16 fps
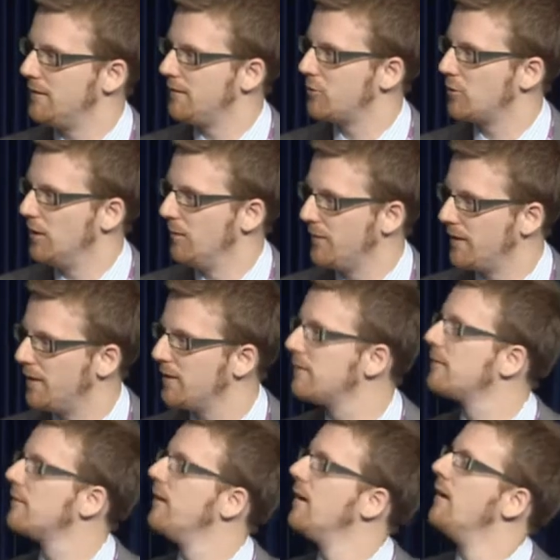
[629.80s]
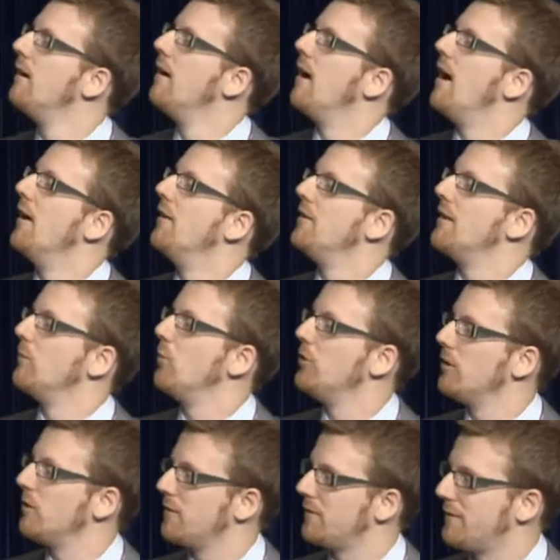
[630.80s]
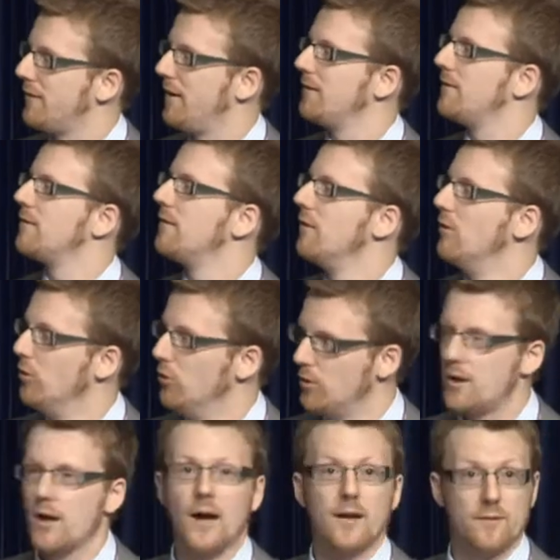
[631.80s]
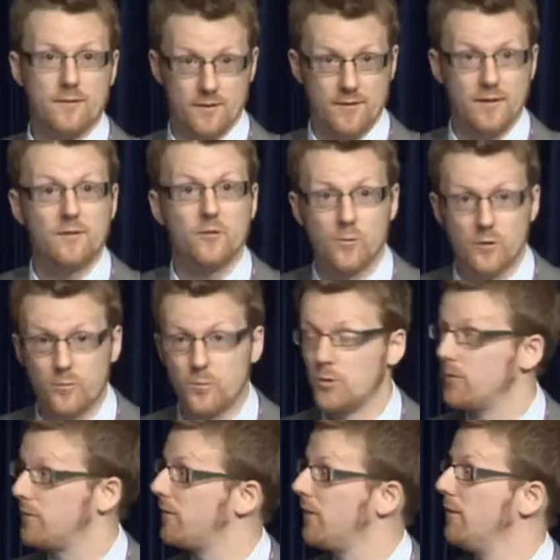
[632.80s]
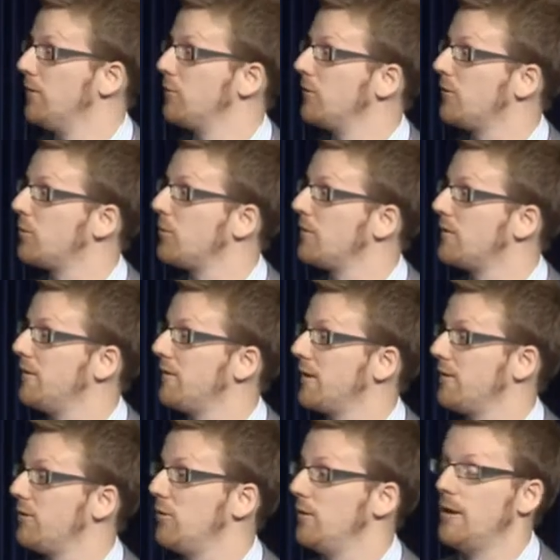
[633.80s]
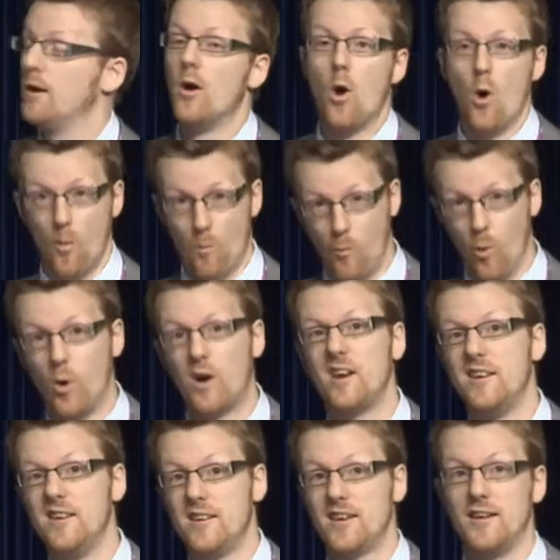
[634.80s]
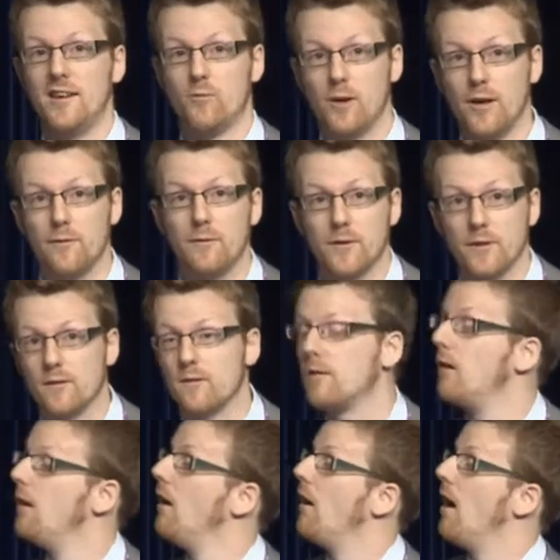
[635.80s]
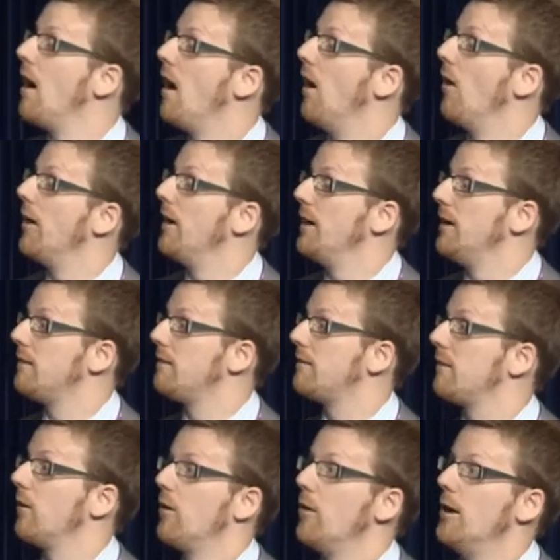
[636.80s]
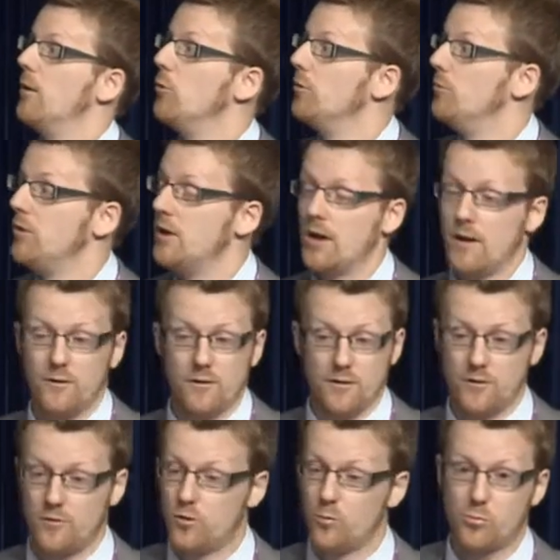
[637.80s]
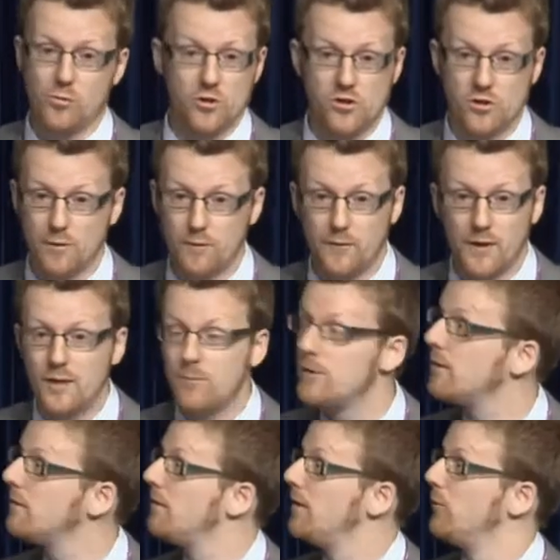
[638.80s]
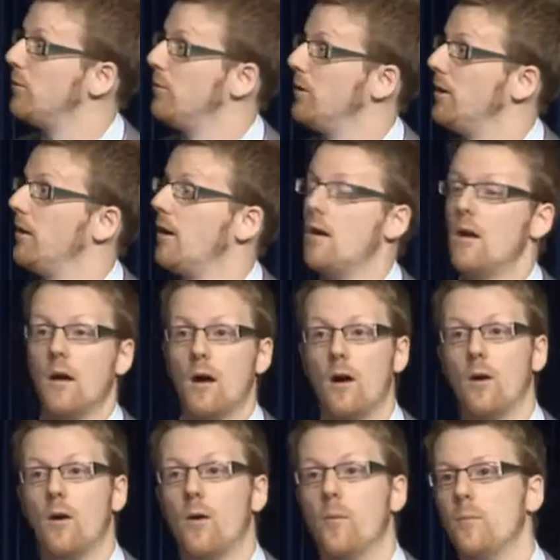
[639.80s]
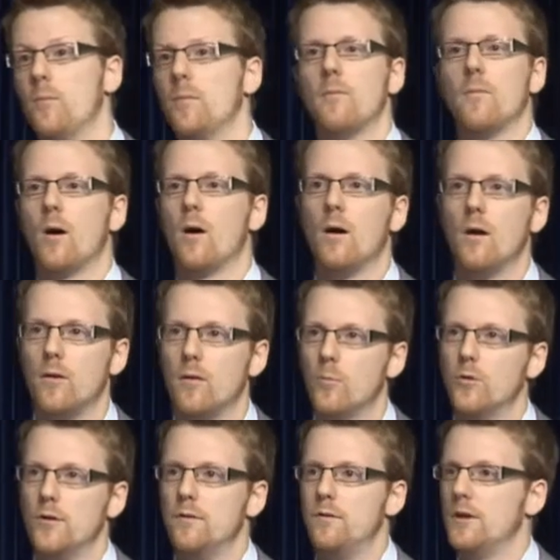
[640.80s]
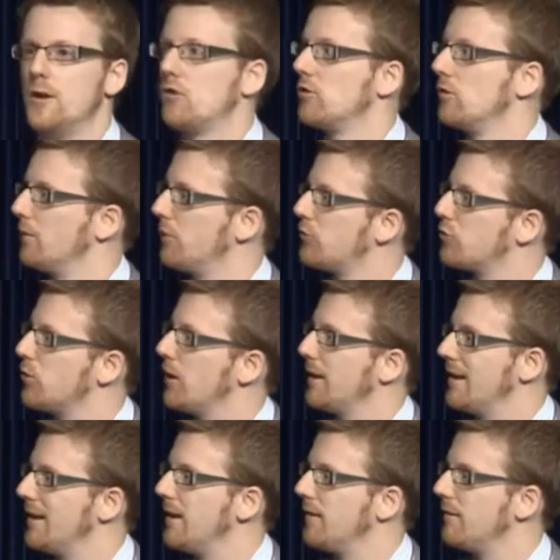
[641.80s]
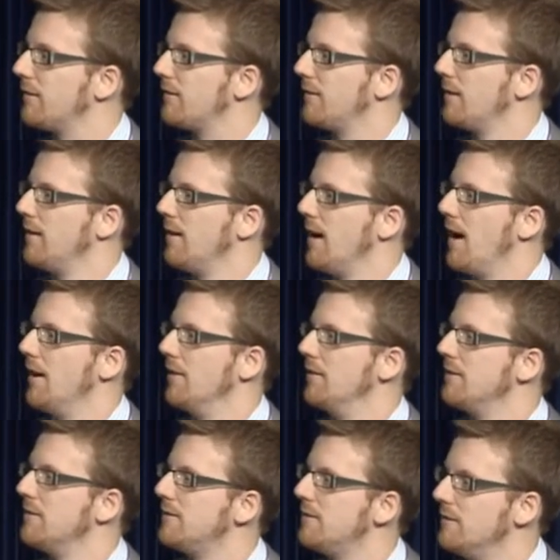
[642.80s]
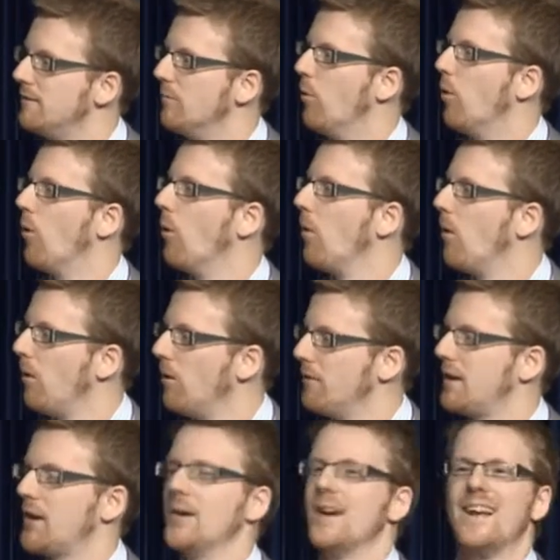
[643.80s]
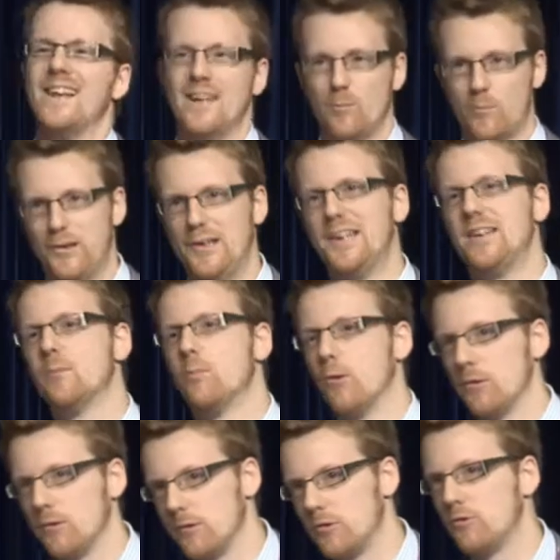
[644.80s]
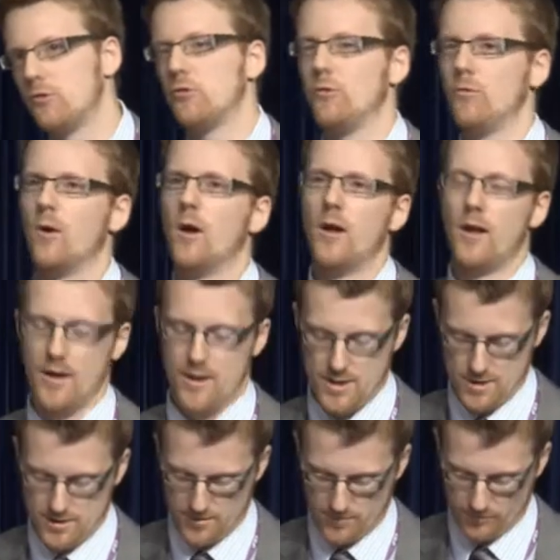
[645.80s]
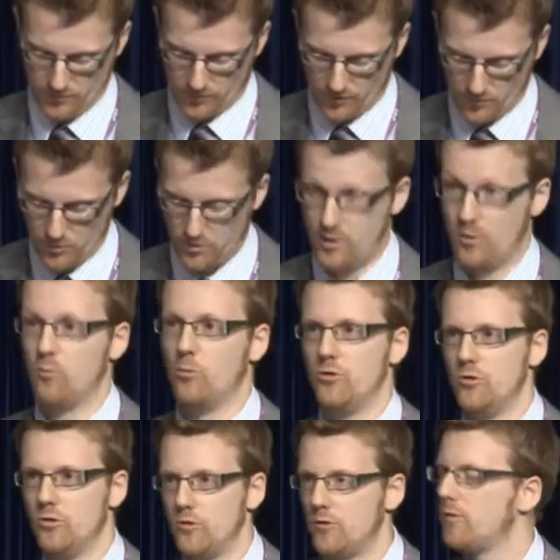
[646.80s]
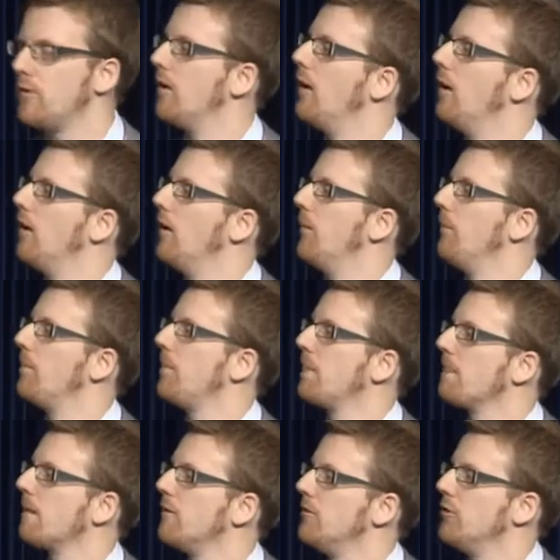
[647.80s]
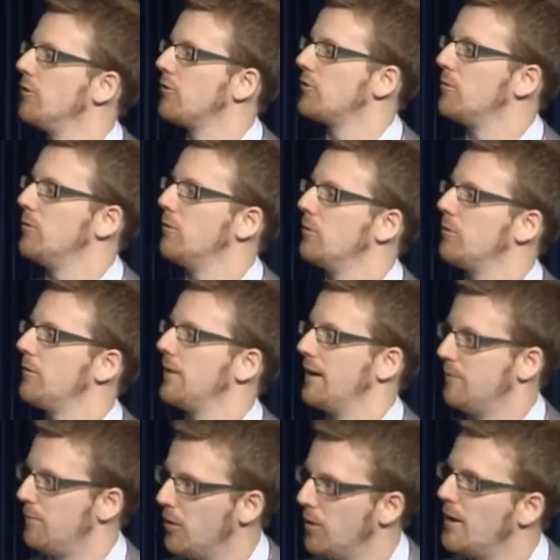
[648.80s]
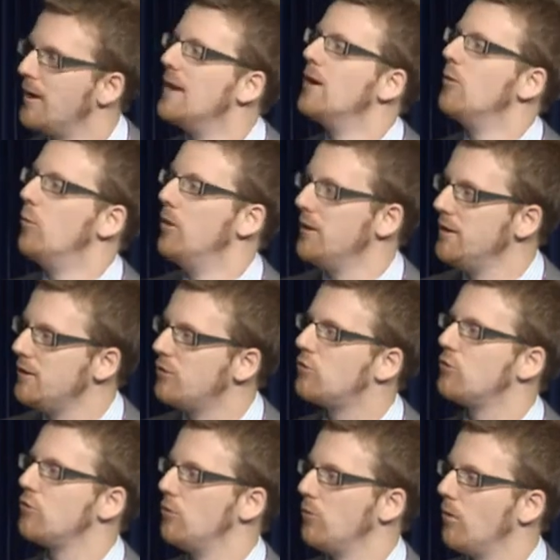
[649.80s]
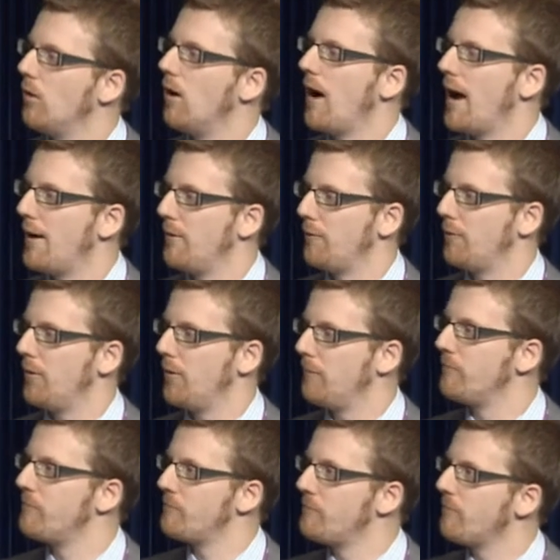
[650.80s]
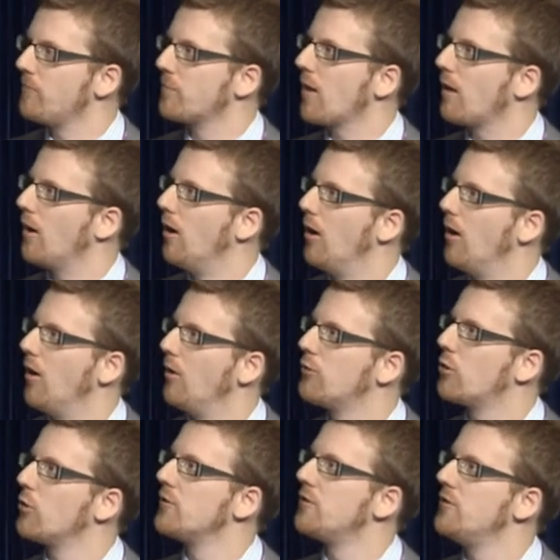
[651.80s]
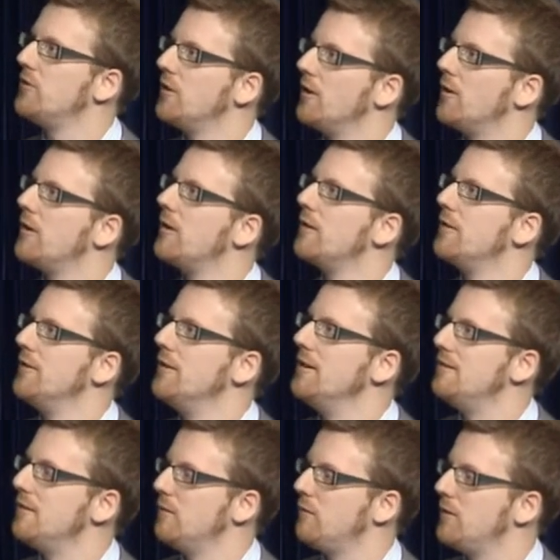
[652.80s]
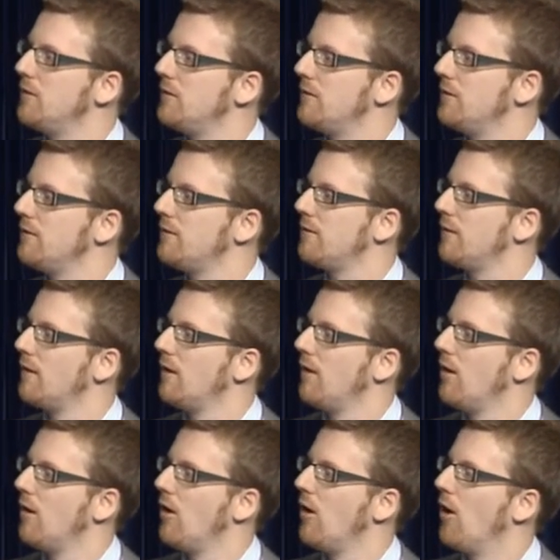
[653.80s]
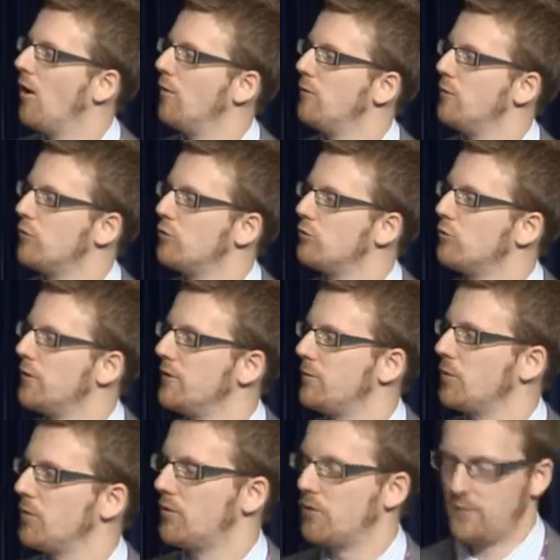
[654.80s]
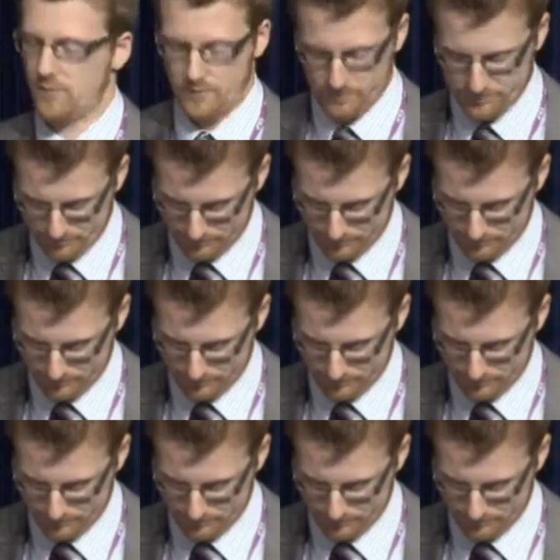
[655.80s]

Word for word: describe that, and there are models that look at this response, and the response is actually more clinically relevant. Uh, it's, it would be either suppression of lameness, it would be uh, uh modification of stride length, and this is more directly applicable to um, somebody who would use um, the answer all for that. But we need to have a, uh, uh, to consider the EC50s of the two responses